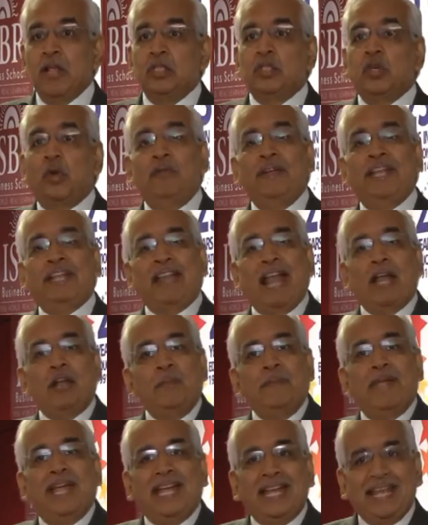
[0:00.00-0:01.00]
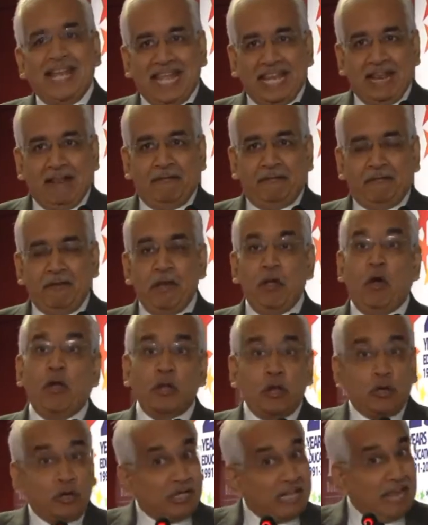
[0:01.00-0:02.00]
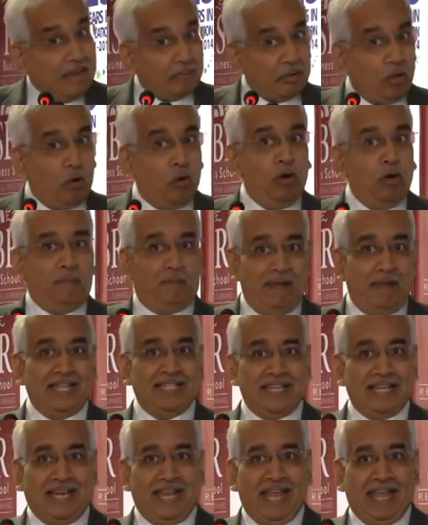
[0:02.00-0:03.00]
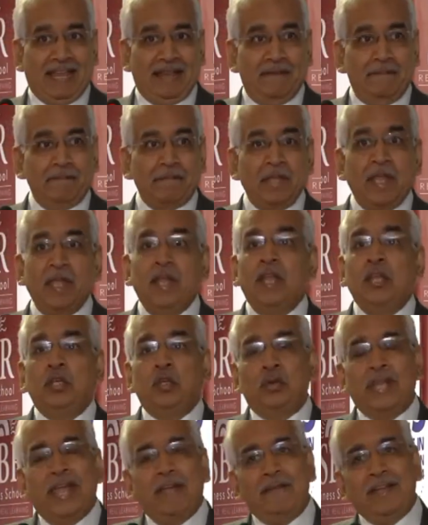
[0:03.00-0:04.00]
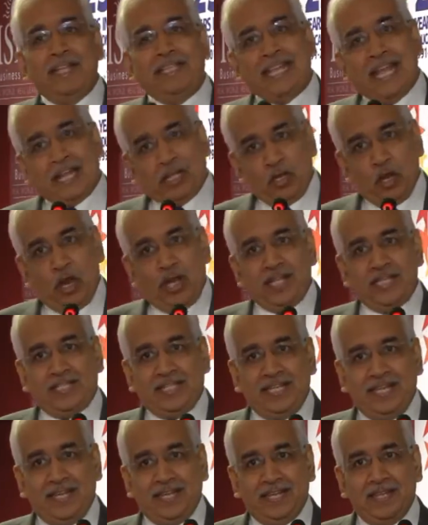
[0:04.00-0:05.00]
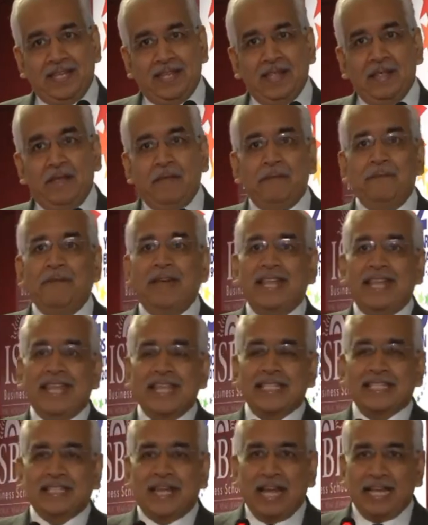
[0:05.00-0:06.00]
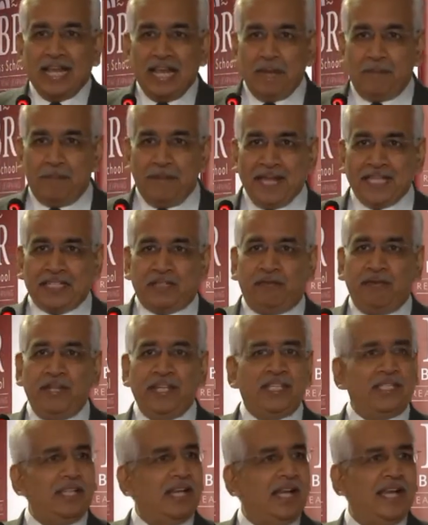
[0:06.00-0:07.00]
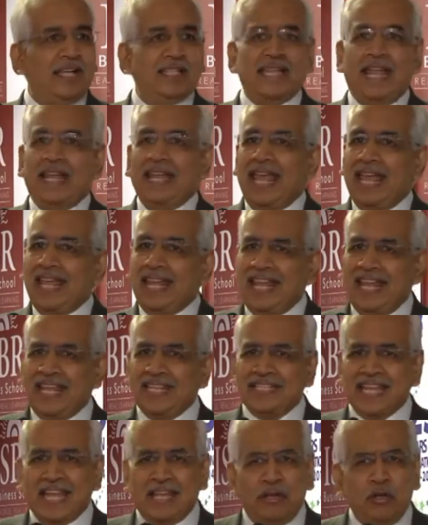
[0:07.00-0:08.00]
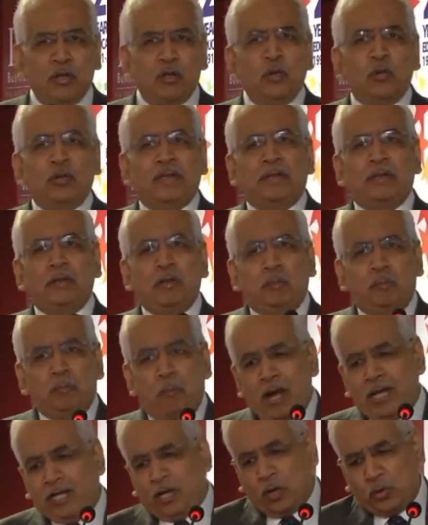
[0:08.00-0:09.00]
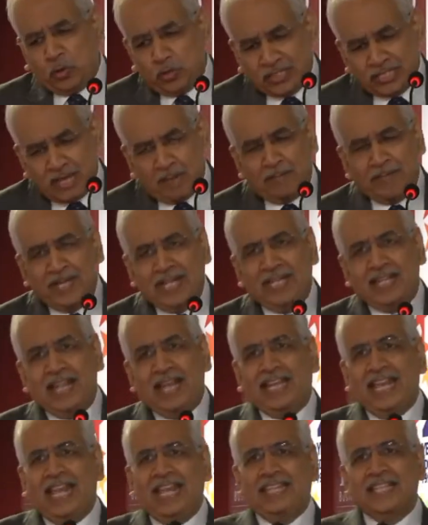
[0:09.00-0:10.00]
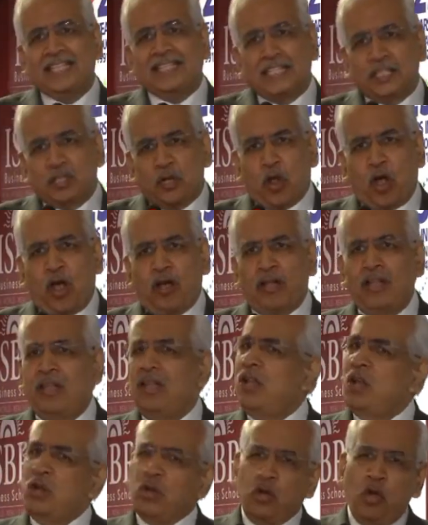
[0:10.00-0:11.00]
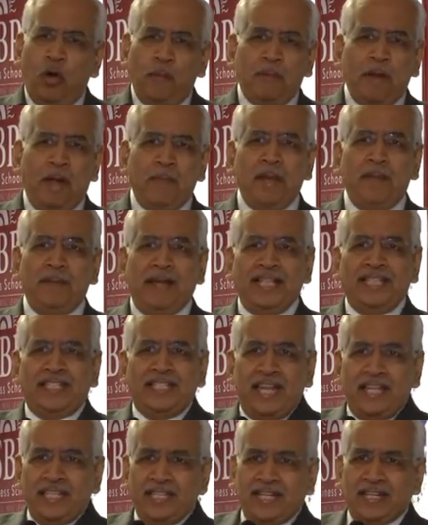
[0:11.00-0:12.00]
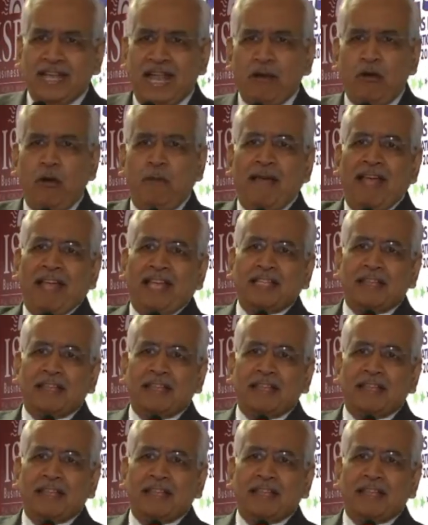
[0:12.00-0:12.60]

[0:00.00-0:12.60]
So we tried to make it error-free, or you had to type the whole page again. Today with technology, where there's cut and paste features and arrays, and you point out to somebody that, hey, this is wrong, no problem, I'll change it, I'll go back.